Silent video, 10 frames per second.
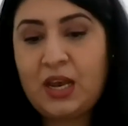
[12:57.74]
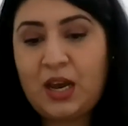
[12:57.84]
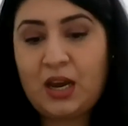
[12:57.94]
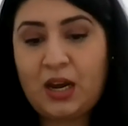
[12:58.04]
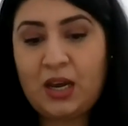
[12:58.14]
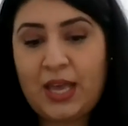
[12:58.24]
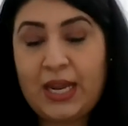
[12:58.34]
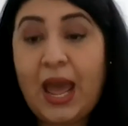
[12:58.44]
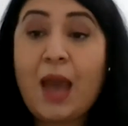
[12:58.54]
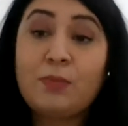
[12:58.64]

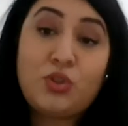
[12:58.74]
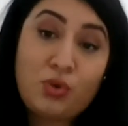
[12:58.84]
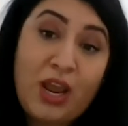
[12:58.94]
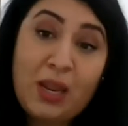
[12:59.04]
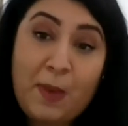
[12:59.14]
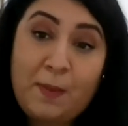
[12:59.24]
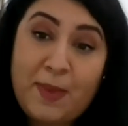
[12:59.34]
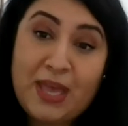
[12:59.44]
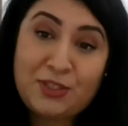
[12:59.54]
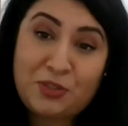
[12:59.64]
And I'm trying my
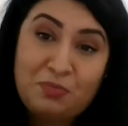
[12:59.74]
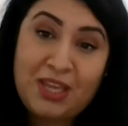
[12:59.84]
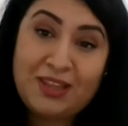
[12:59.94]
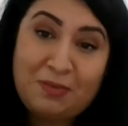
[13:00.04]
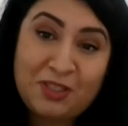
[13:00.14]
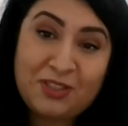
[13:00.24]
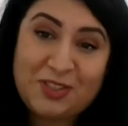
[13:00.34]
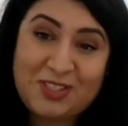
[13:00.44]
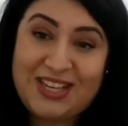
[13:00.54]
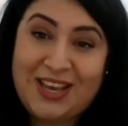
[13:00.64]
best to make them
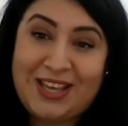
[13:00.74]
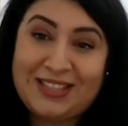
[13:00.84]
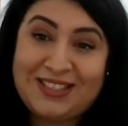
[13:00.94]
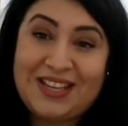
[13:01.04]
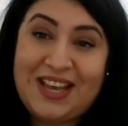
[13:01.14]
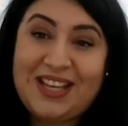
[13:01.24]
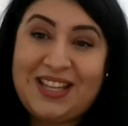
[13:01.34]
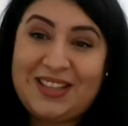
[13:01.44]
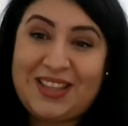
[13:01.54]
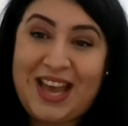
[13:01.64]
understand
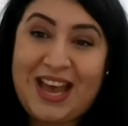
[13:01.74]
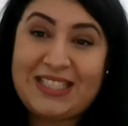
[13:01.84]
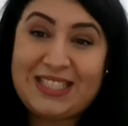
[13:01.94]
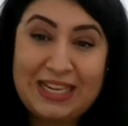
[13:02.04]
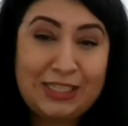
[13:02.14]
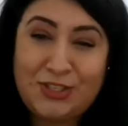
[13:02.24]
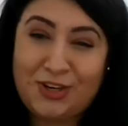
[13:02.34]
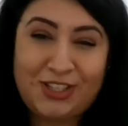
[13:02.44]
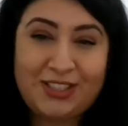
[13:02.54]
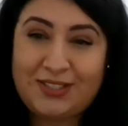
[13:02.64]
that any
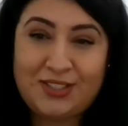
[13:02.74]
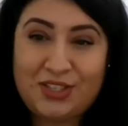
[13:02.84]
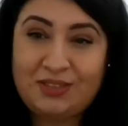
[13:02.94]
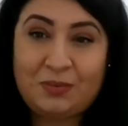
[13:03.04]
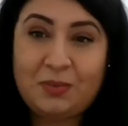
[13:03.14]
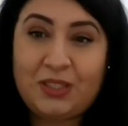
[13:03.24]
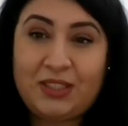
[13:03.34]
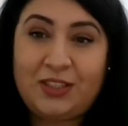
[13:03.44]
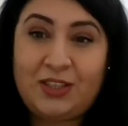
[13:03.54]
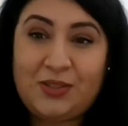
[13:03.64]
target is achievable
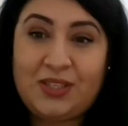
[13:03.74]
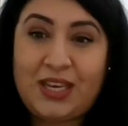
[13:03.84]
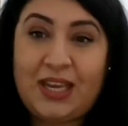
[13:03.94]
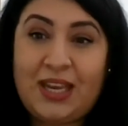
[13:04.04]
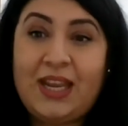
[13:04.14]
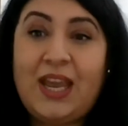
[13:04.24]
in the UK,